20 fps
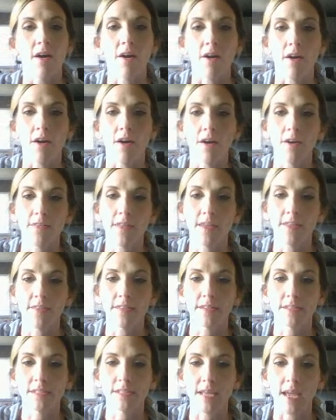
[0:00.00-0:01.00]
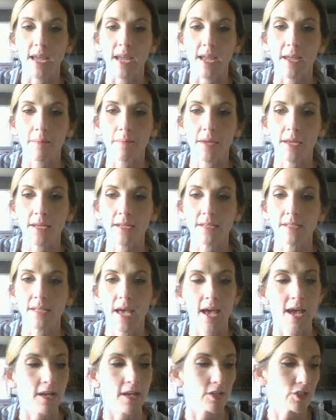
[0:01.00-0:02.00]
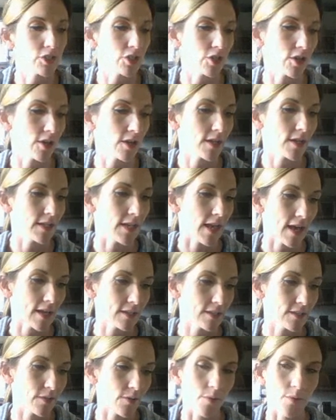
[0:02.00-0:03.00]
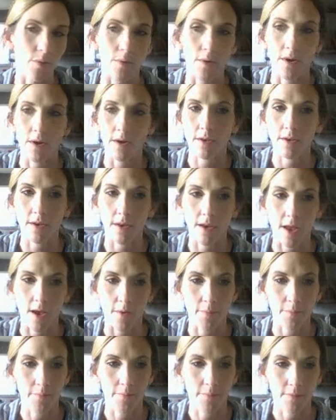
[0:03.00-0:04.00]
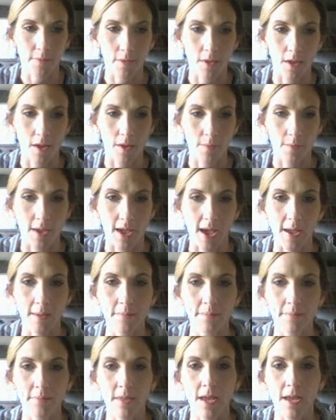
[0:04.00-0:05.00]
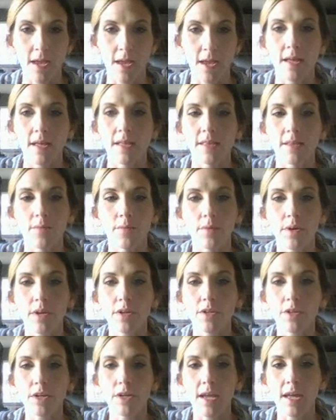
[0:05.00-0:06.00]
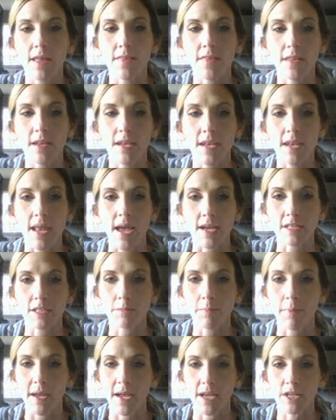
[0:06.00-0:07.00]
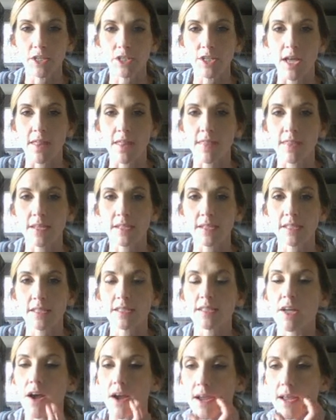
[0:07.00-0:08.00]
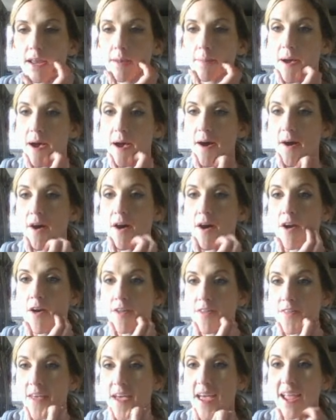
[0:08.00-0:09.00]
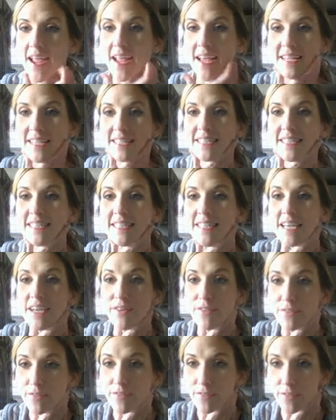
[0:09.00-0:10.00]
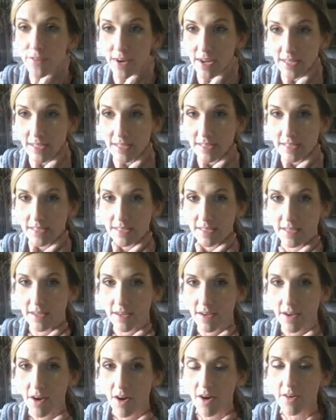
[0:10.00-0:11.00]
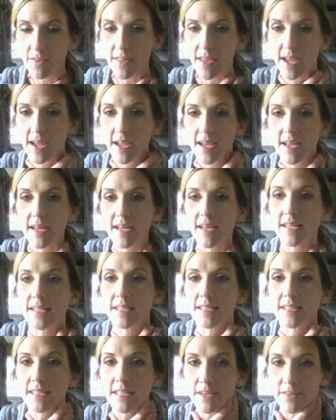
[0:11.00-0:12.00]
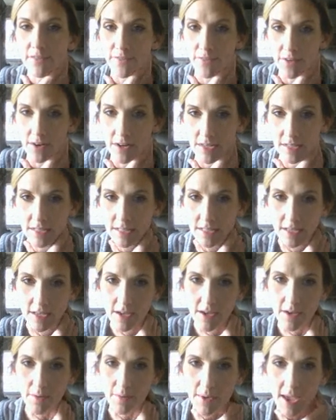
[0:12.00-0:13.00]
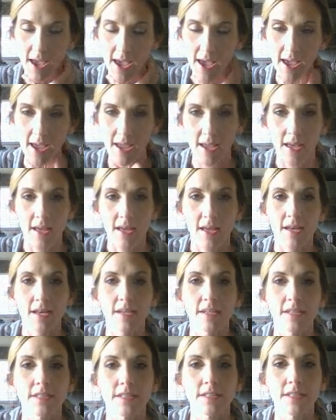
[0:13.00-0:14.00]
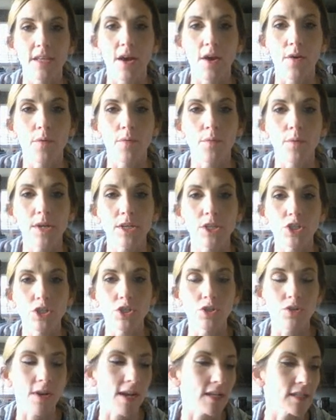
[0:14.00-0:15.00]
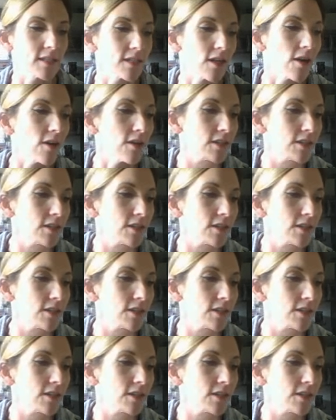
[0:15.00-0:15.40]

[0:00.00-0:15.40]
Are they the same in texture? Yes or no? Okay. Then we're going to look at the next page, and this is talking about, are they different? Are they different? Okay. So which traits are